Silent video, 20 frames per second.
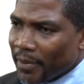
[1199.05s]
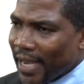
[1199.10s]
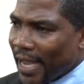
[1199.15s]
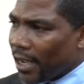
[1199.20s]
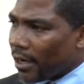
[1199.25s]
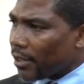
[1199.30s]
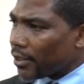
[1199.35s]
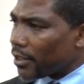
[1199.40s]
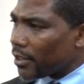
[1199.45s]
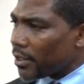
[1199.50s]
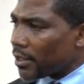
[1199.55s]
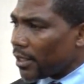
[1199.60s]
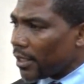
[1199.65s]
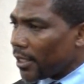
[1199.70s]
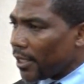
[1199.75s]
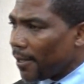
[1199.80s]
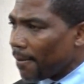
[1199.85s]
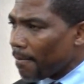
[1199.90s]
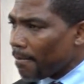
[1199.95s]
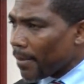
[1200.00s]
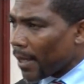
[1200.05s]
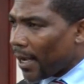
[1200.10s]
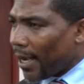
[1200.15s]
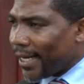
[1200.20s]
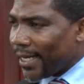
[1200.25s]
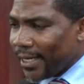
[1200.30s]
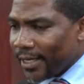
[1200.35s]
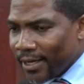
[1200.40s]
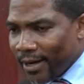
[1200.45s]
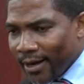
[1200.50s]
can't get to study, because
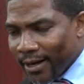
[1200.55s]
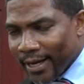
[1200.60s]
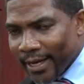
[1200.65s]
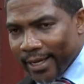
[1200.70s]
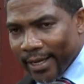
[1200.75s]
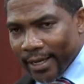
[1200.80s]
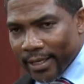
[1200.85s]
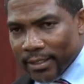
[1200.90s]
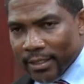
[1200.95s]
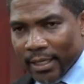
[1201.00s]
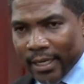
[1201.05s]
in younger years